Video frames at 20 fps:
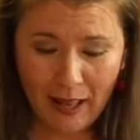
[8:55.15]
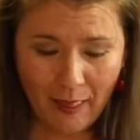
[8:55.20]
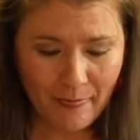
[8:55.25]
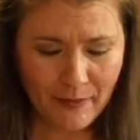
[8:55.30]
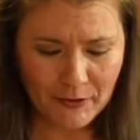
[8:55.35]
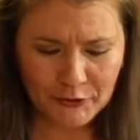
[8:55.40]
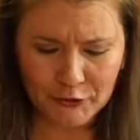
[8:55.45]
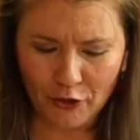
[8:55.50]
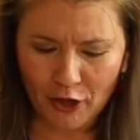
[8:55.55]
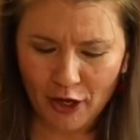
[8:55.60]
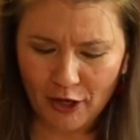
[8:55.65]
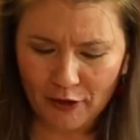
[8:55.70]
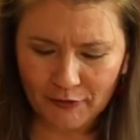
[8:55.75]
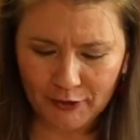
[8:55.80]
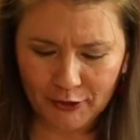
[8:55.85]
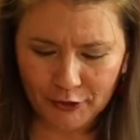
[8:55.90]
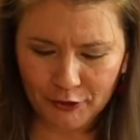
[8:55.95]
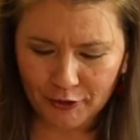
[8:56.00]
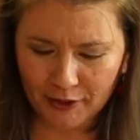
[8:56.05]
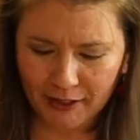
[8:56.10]
Those are all the
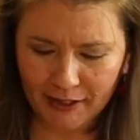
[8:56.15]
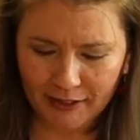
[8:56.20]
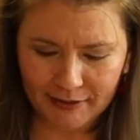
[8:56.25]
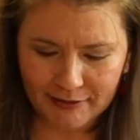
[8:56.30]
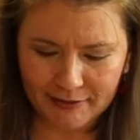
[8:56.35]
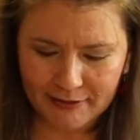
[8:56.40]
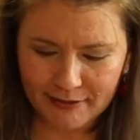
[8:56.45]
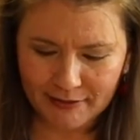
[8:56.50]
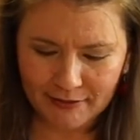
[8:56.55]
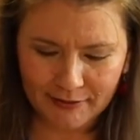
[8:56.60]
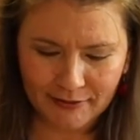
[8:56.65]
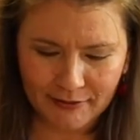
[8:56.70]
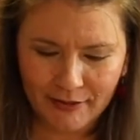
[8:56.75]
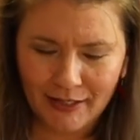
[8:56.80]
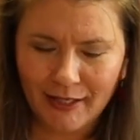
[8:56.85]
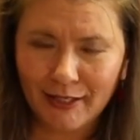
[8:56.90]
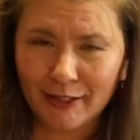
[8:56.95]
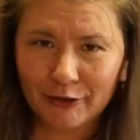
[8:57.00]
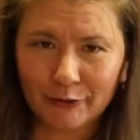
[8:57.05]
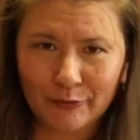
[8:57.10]
ingredients.
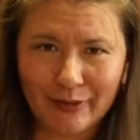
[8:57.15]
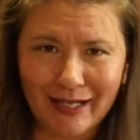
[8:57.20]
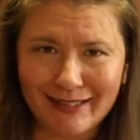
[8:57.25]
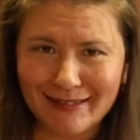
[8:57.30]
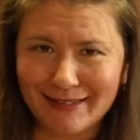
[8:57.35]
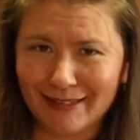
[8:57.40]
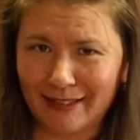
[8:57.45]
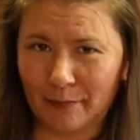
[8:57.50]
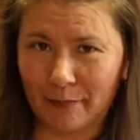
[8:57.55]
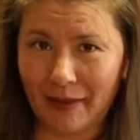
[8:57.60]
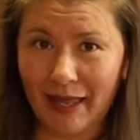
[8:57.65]
You got some